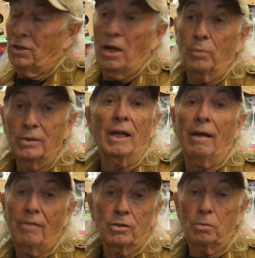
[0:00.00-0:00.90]
say it, we did
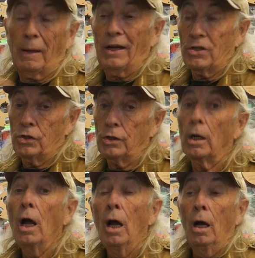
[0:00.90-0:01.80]
have that this past
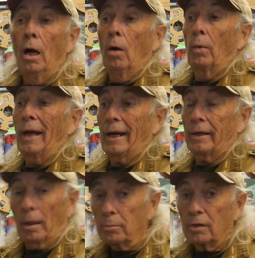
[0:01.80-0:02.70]
year. We had a
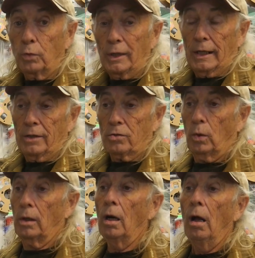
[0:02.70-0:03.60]
number of weekends
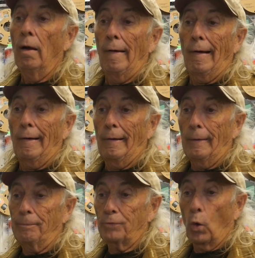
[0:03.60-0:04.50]
where
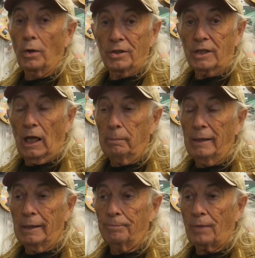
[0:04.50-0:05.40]
uh, orders came
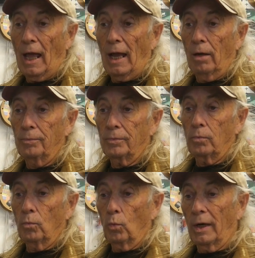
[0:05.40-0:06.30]
in and
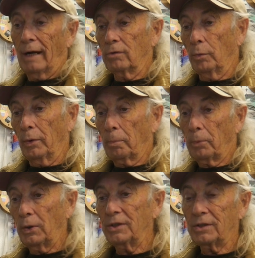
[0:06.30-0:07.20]
whatever we were
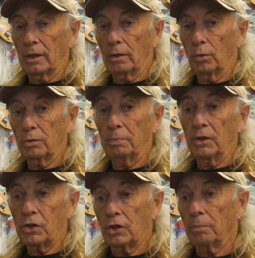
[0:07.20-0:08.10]
printing was
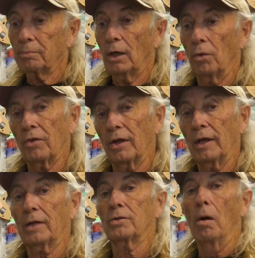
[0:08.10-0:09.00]
being shipped out the
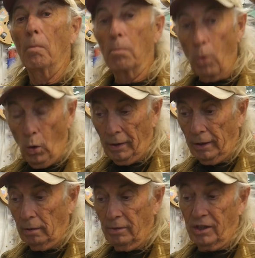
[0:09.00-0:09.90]
next
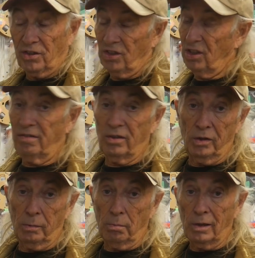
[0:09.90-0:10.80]
morning because the stuff had
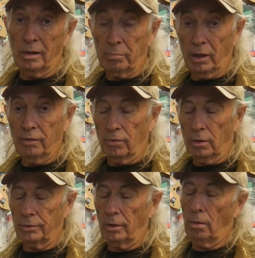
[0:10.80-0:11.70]
already been bought and paid for.
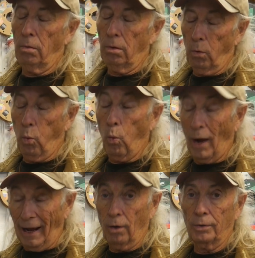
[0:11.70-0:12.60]
And it's like, oh,
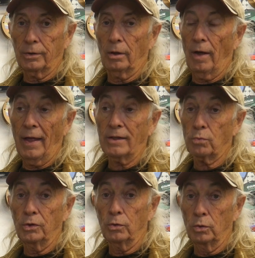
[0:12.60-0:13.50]
wow, you know, and that's
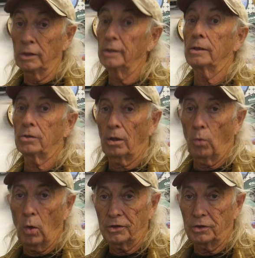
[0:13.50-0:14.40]
when you really start
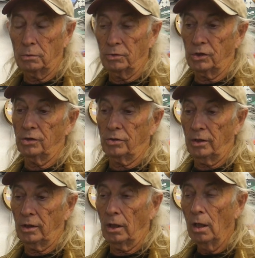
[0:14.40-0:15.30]
watching your machines and
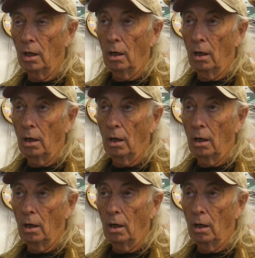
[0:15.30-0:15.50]
thinking,